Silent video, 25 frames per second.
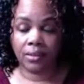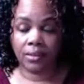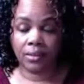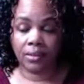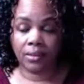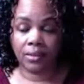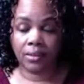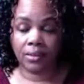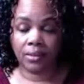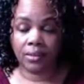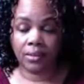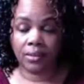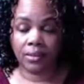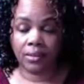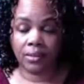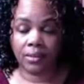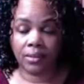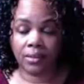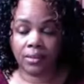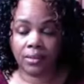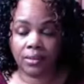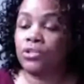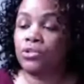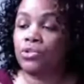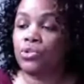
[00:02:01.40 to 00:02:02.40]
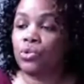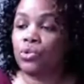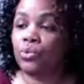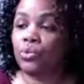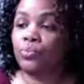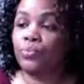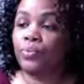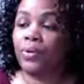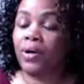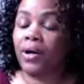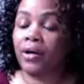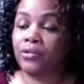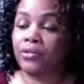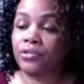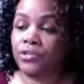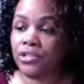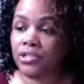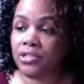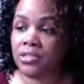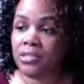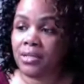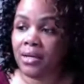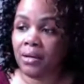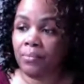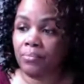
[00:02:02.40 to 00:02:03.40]
with an option to
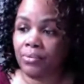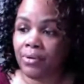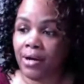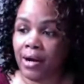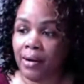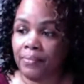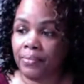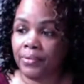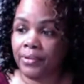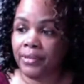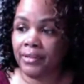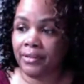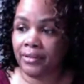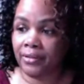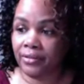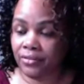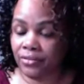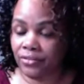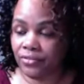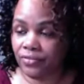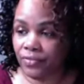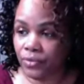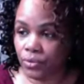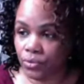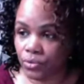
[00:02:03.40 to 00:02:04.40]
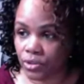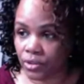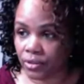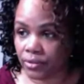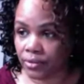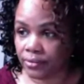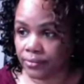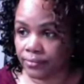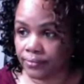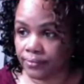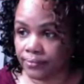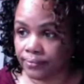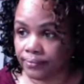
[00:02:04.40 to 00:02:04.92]
purchase that property in the future.